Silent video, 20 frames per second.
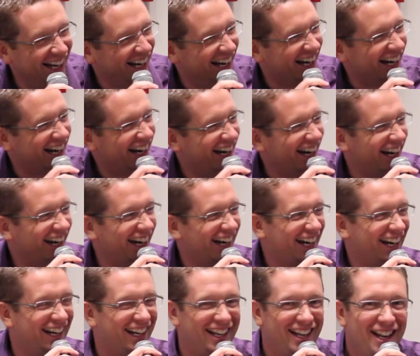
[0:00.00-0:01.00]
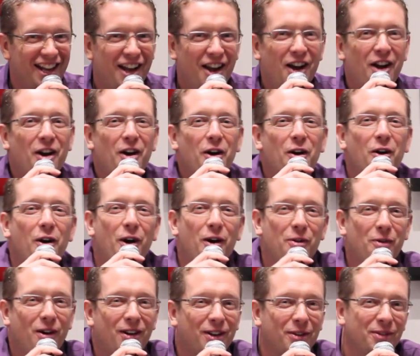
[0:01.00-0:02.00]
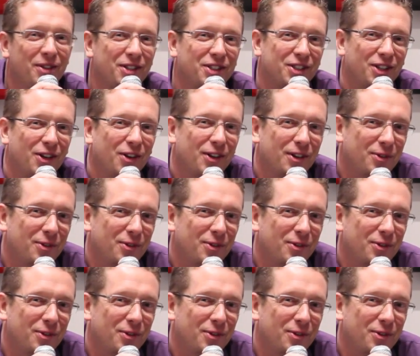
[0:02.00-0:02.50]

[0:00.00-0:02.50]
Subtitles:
Well, welcome to the show.